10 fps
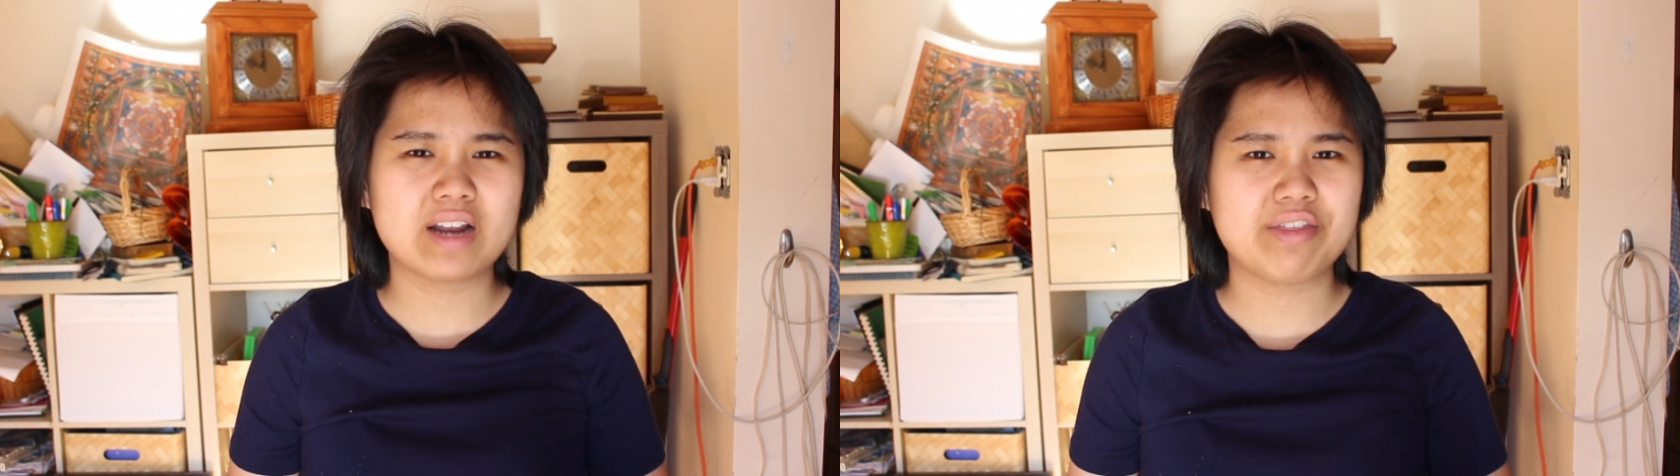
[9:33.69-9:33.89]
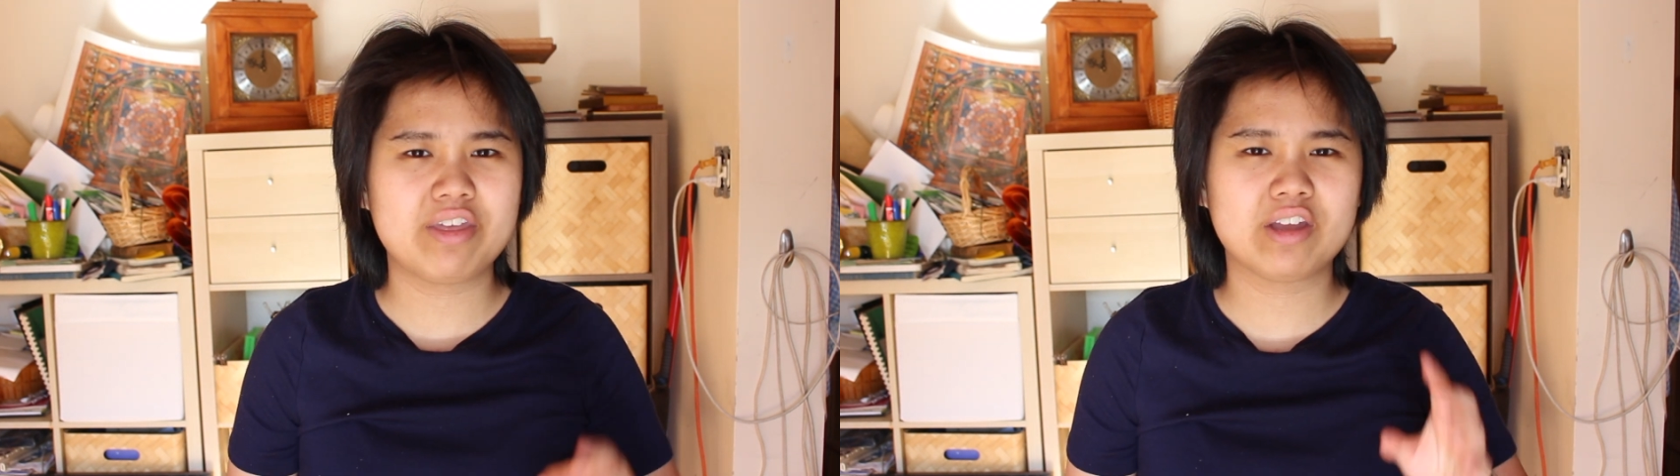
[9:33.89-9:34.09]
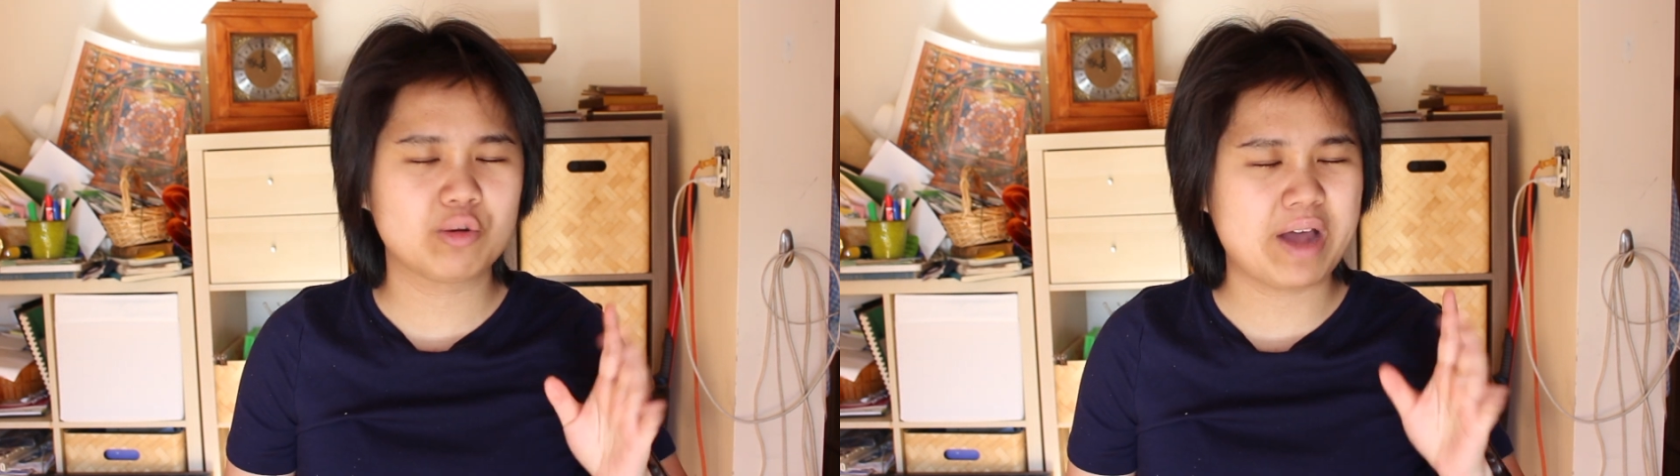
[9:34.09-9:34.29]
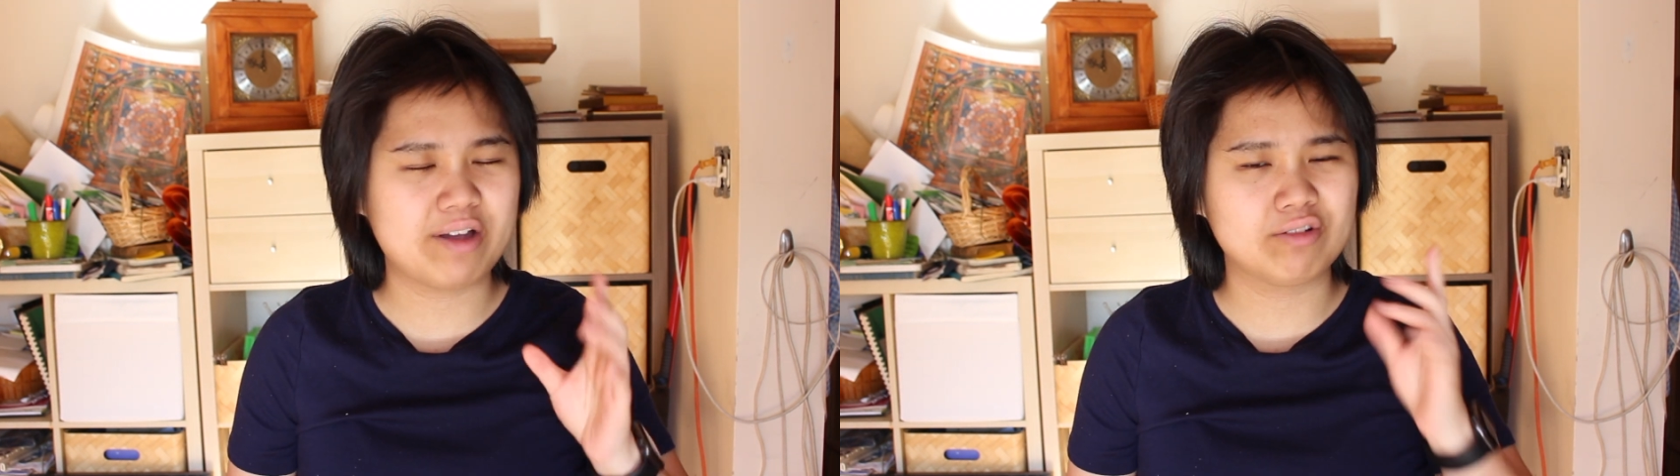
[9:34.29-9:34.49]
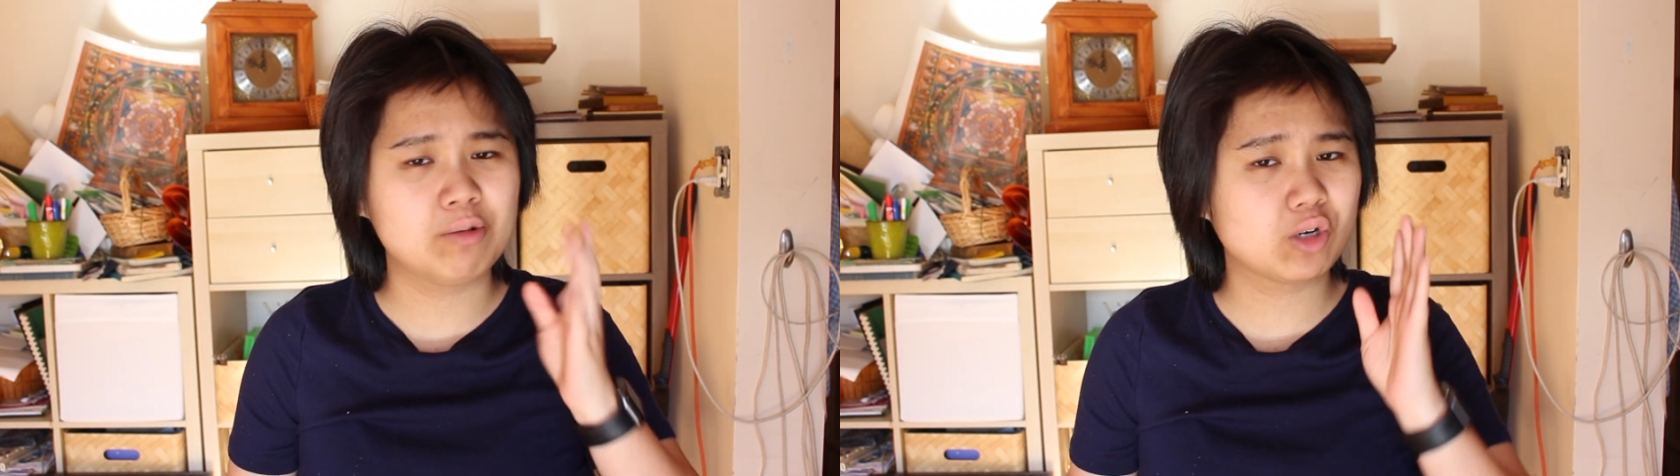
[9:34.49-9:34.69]
I think it
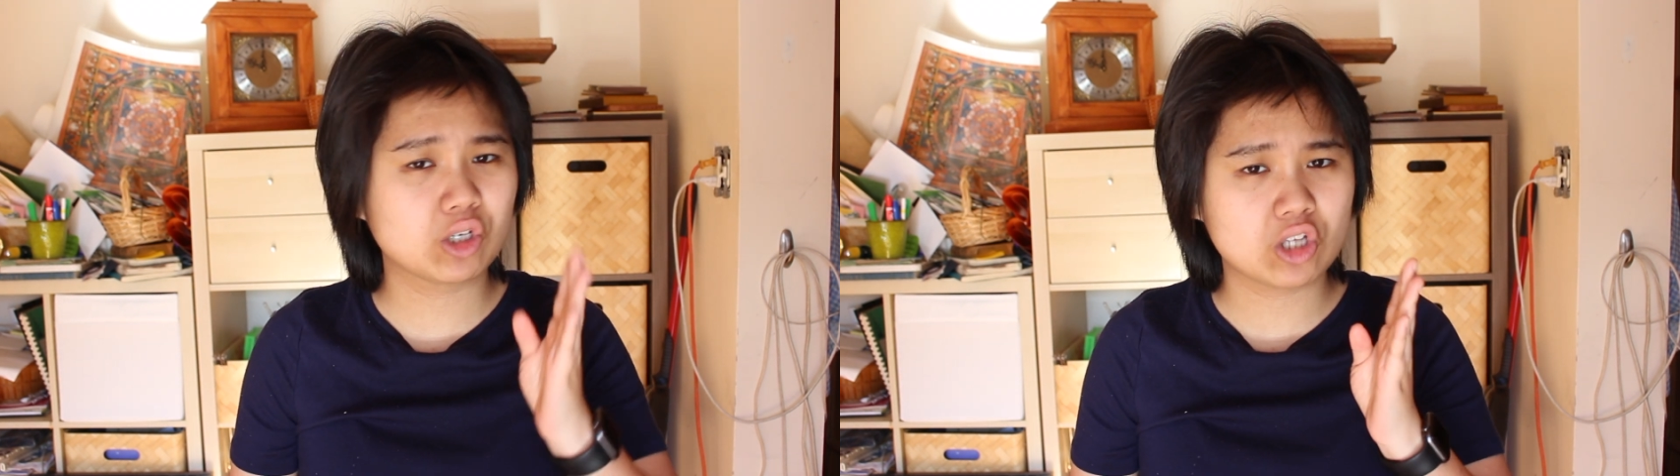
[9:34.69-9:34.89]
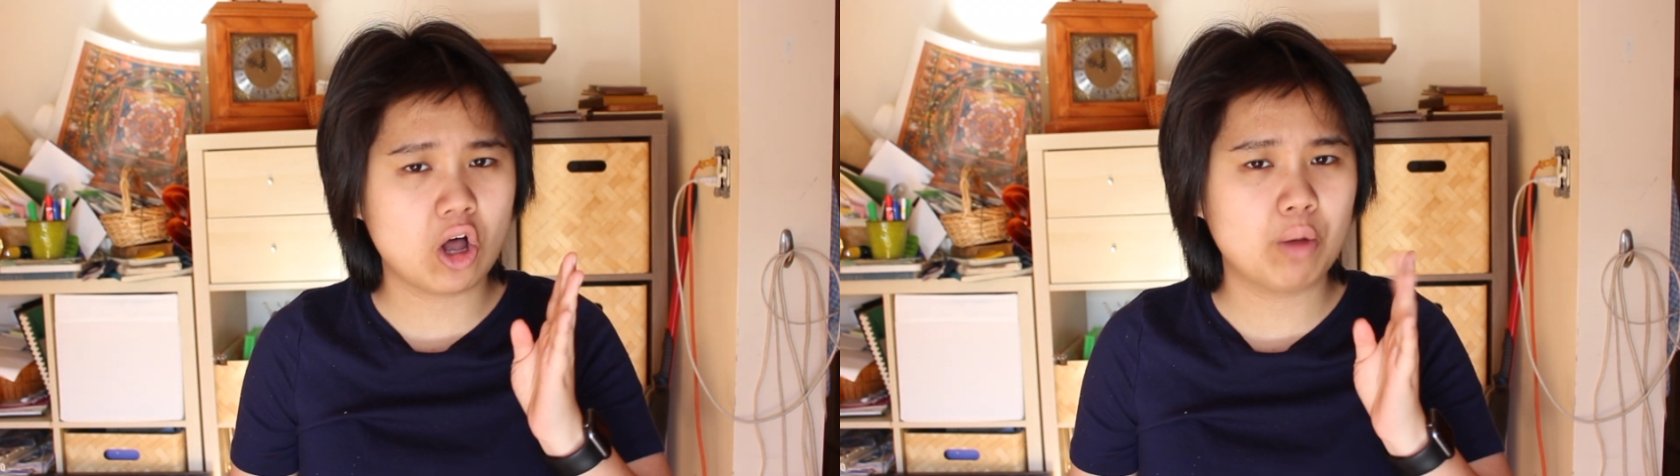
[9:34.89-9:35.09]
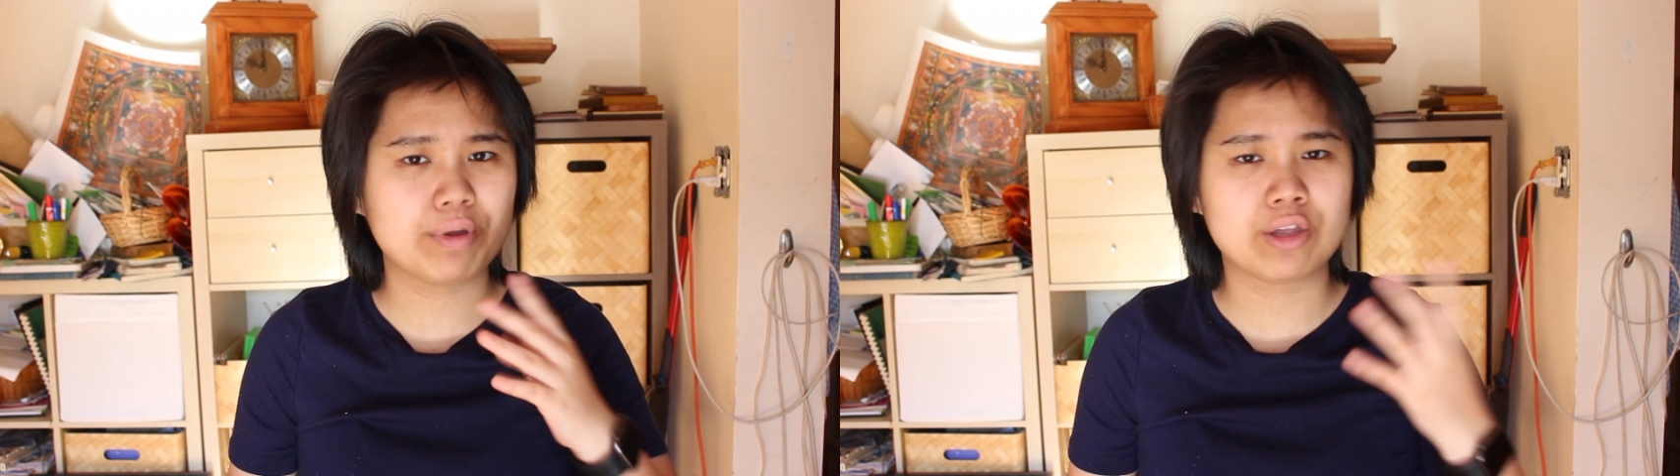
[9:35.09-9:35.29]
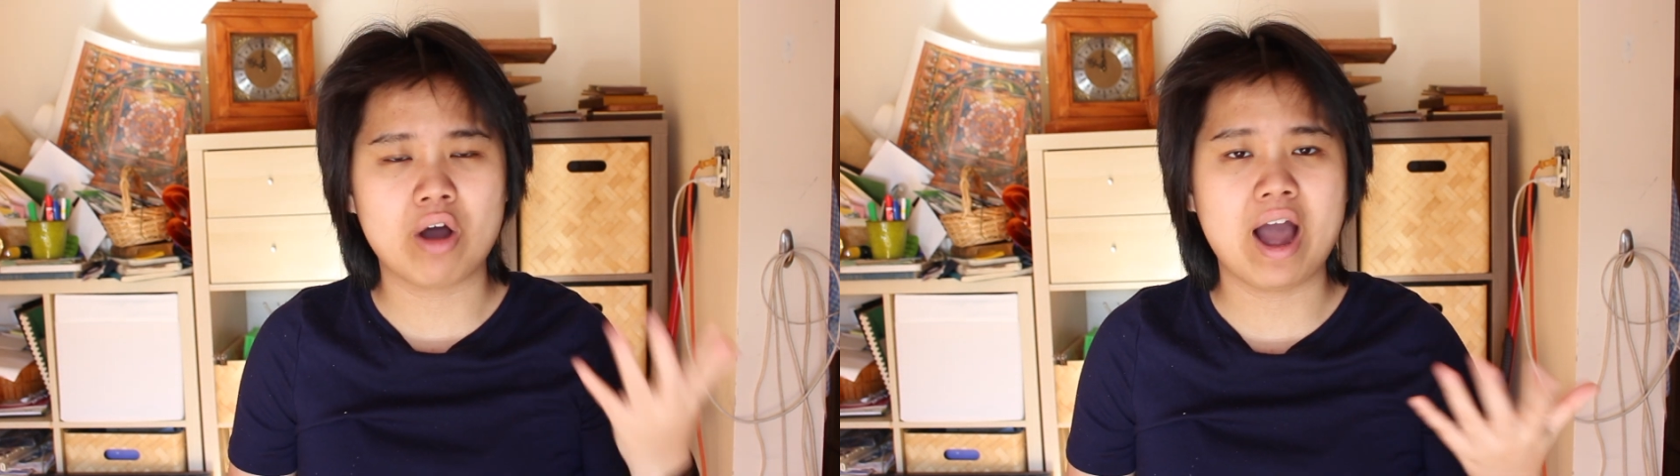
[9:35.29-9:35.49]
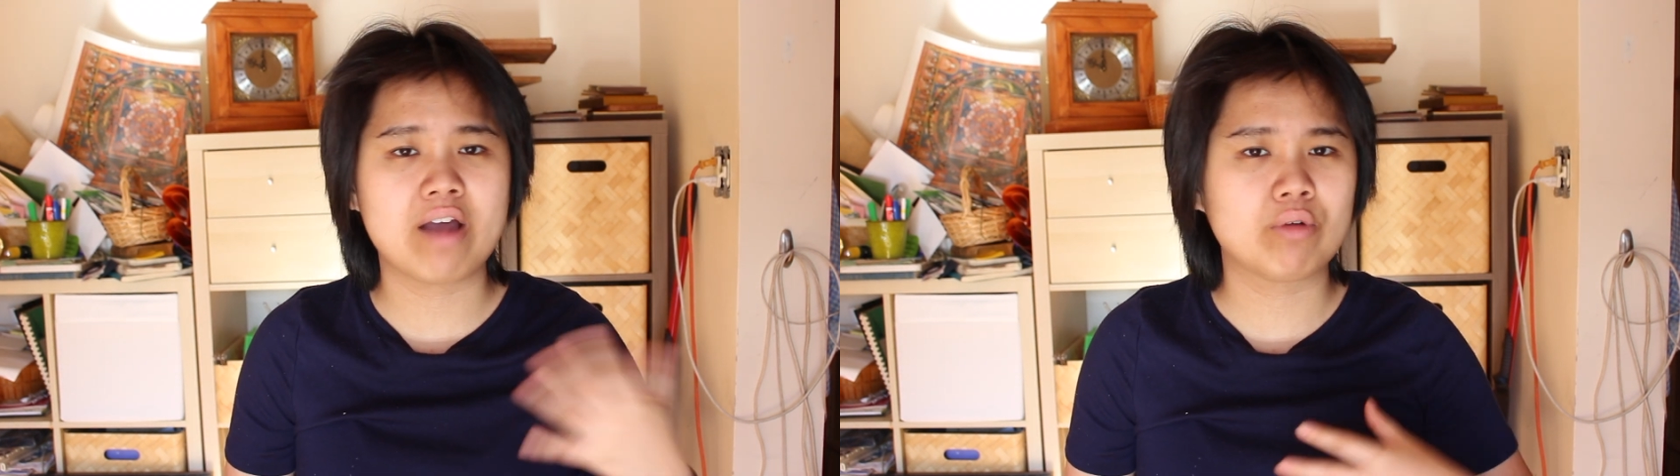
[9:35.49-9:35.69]
had a little more salt, but,
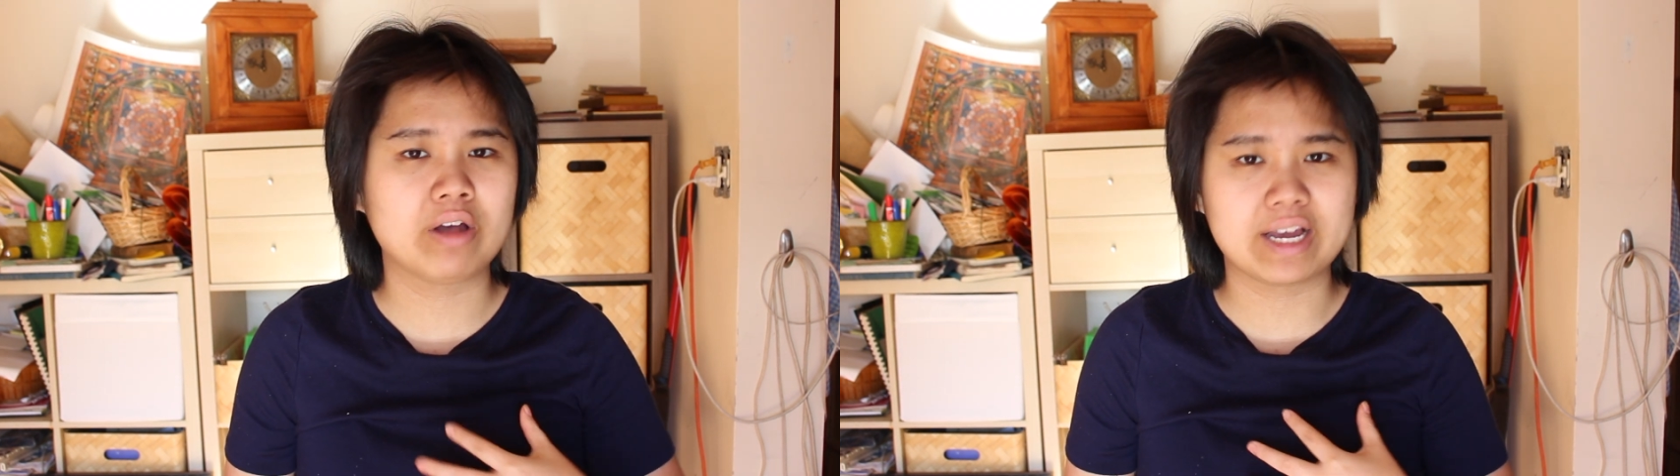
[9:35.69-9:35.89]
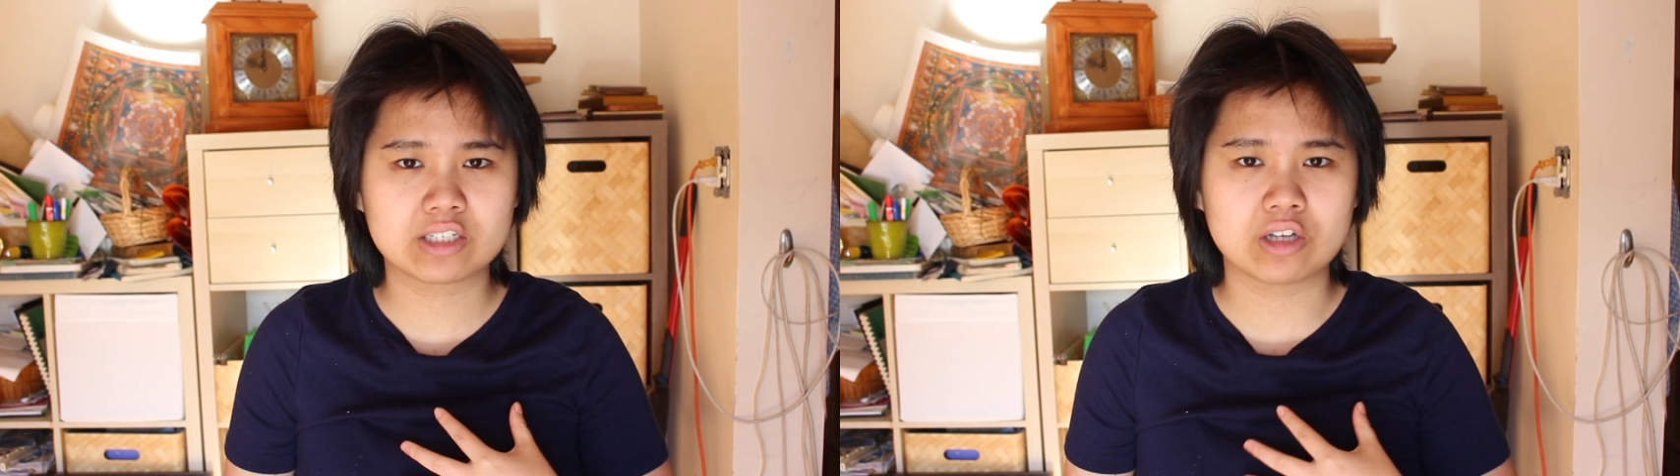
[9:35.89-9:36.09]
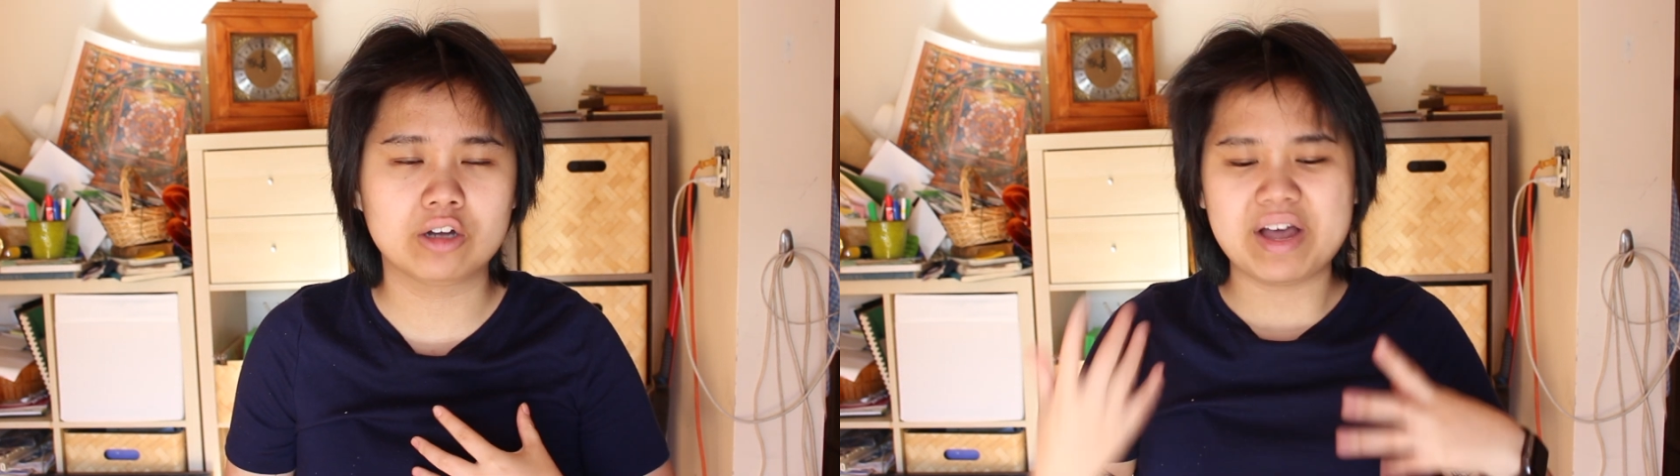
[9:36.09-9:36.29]
I really like salt.